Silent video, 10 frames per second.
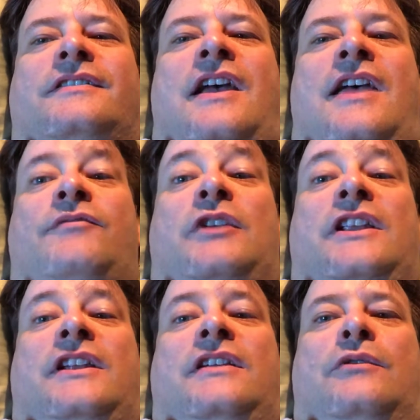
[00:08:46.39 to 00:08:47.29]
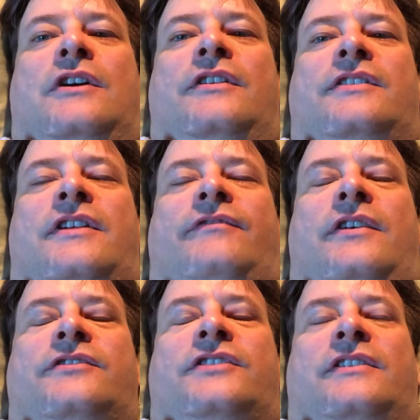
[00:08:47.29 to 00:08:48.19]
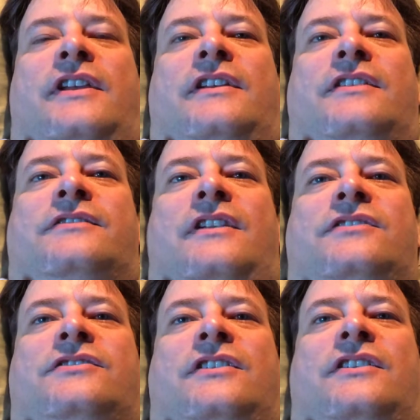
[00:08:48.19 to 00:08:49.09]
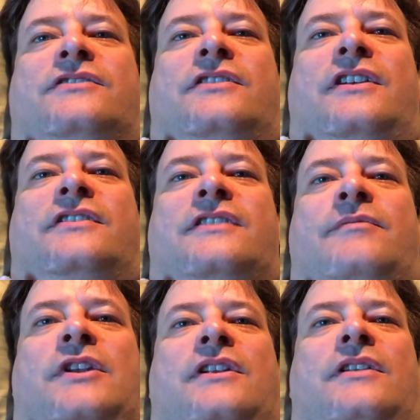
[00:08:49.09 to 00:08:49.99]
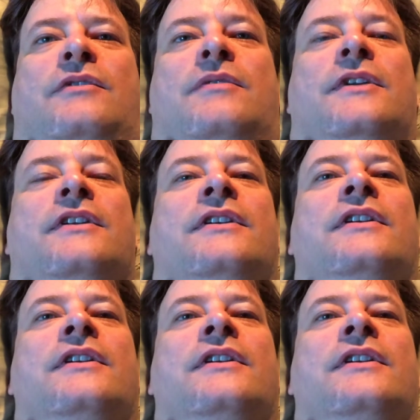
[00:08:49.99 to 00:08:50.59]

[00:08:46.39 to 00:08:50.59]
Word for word: I haven't been eating well. I felt shit like, yes, like shit yesterday because I haven't been eating well, but